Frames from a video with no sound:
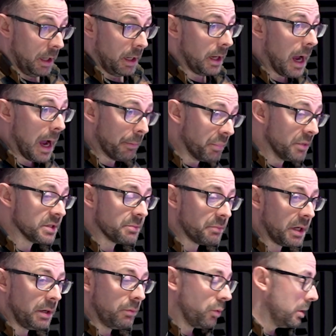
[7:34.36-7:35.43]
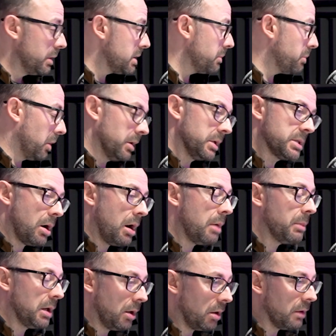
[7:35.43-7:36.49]
it happened to me once upon a
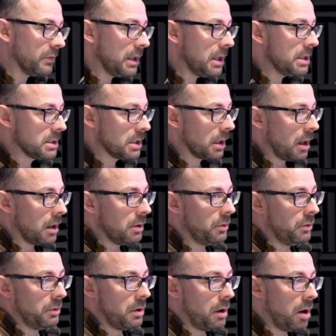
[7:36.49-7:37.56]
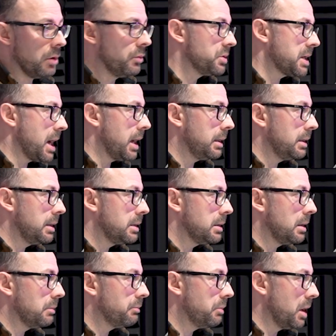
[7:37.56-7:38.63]
time, a lot of years ago, I was handed
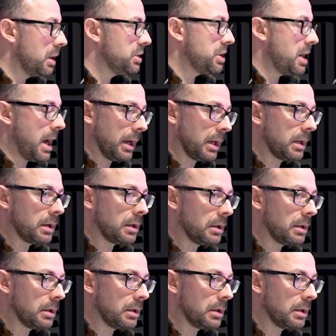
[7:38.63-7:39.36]
a check